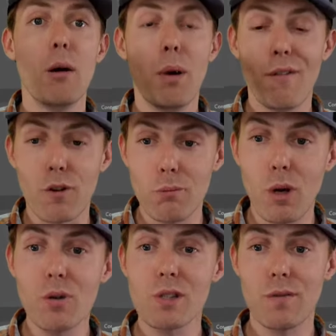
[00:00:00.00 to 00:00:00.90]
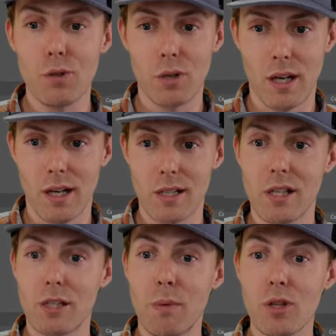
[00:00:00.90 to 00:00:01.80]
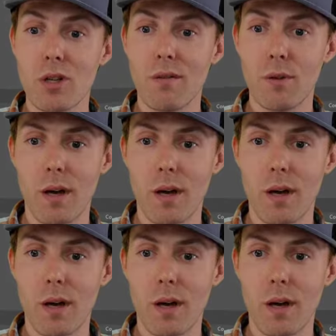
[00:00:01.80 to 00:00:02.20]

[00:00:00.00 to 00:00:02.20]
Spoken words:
But for most of you guys, especially if you